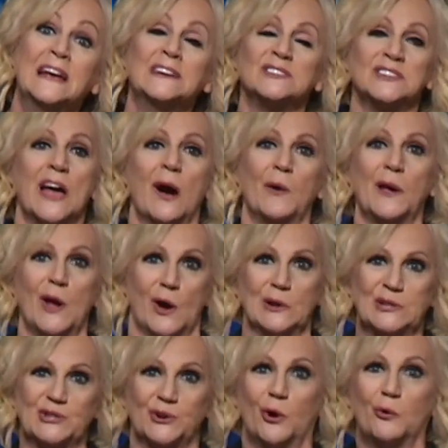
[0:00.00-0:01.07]
shall he
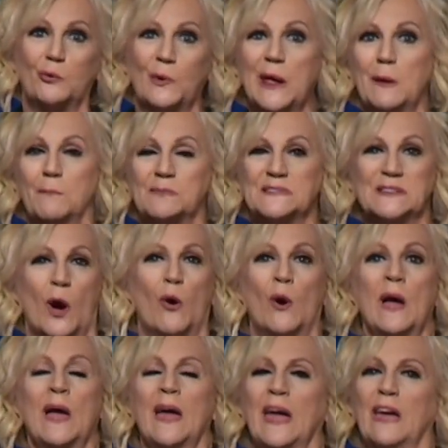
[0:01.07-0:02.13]
also reap.
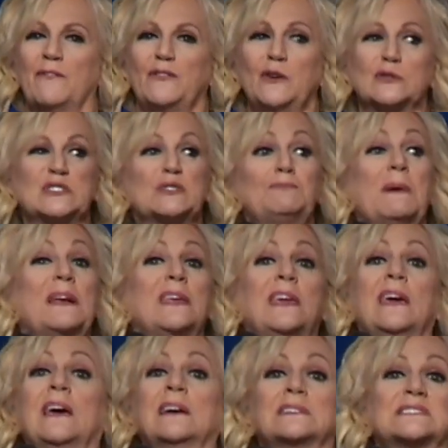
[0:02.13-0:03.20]
So if you spent
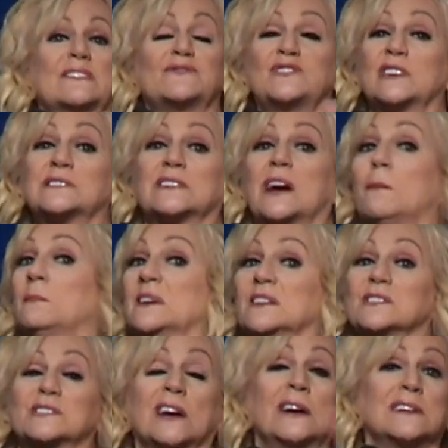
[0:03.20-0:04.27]
years of just coming
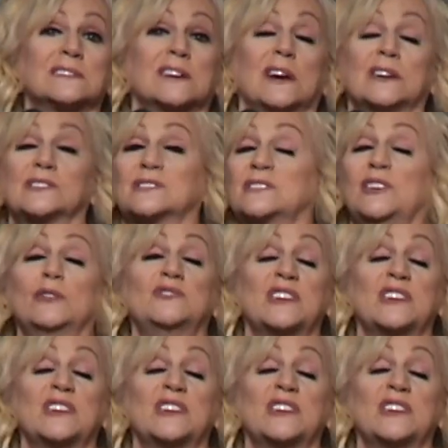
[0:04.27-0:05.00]
to church because you